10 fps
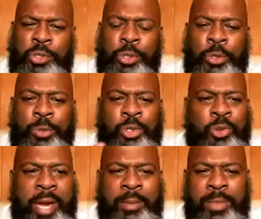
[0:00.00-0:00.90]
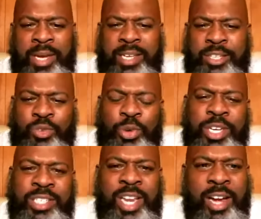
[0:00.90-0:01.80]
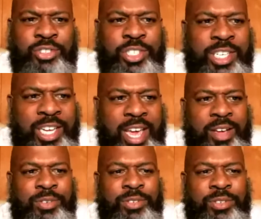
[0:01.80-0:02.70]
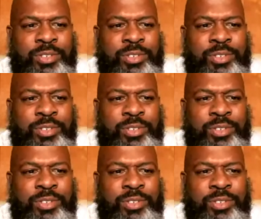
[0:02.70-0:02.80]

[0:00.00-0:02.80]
YouTube strike my Israel Doctrine account.